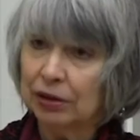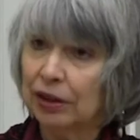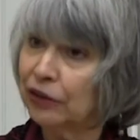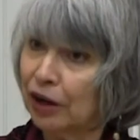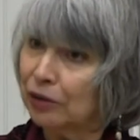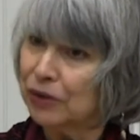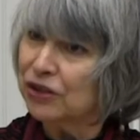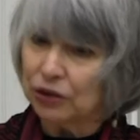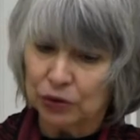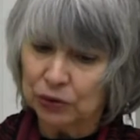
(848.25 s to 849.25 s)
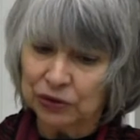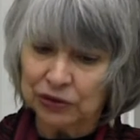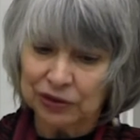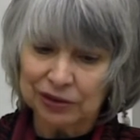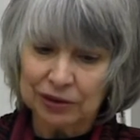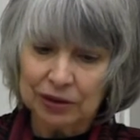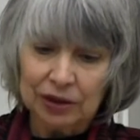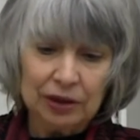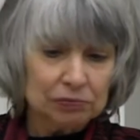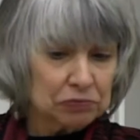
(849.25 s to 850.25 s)
is not reduced,
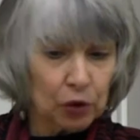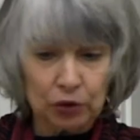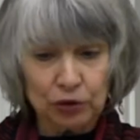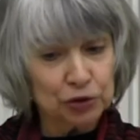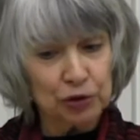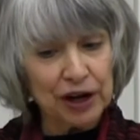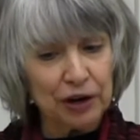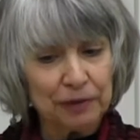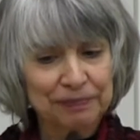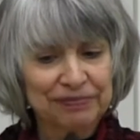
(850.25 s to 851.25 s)
au contraire.